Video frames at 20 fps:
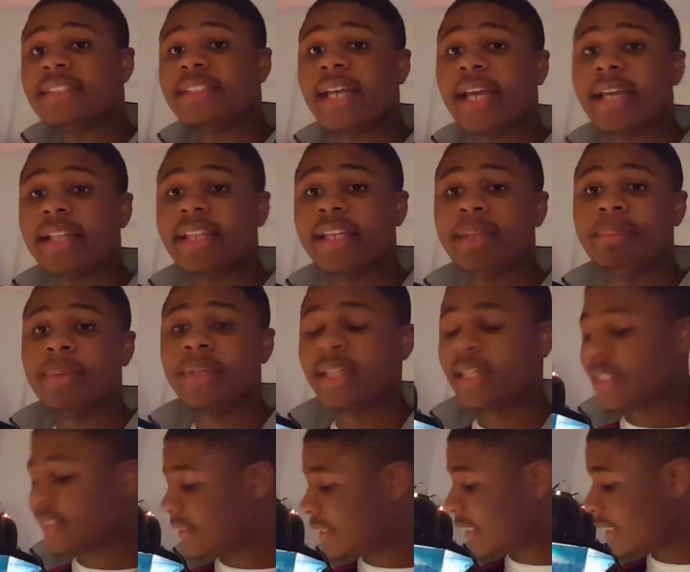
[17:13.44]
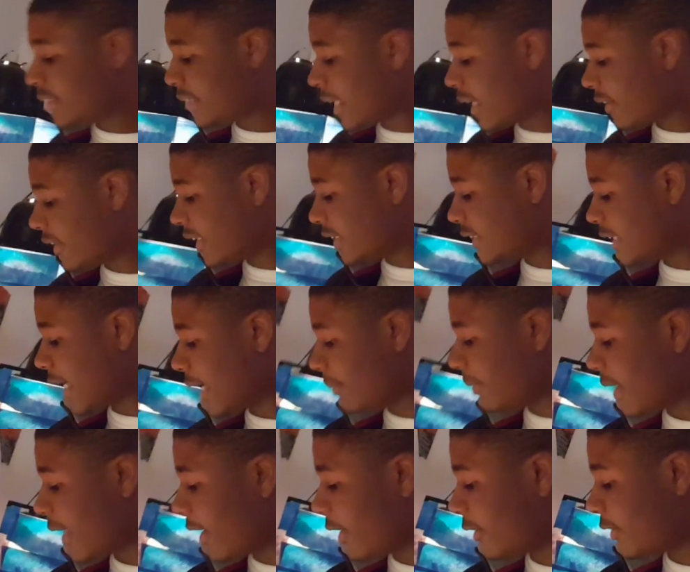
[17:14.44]
these guys daily because that's
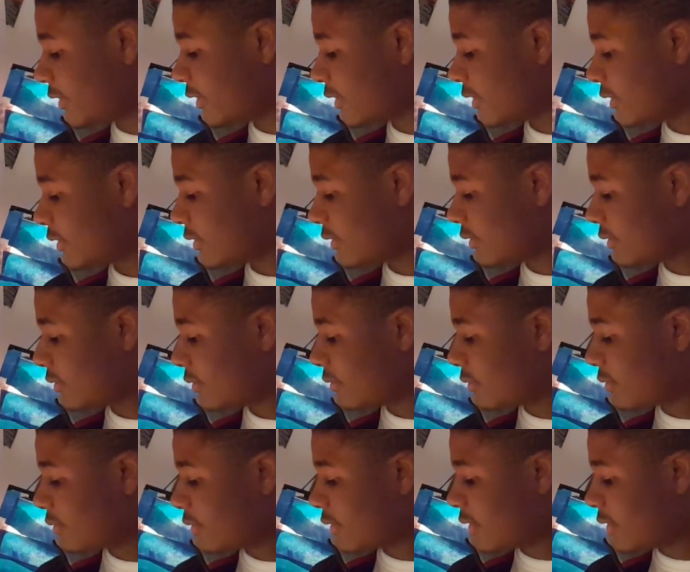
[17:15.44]
how they tame down.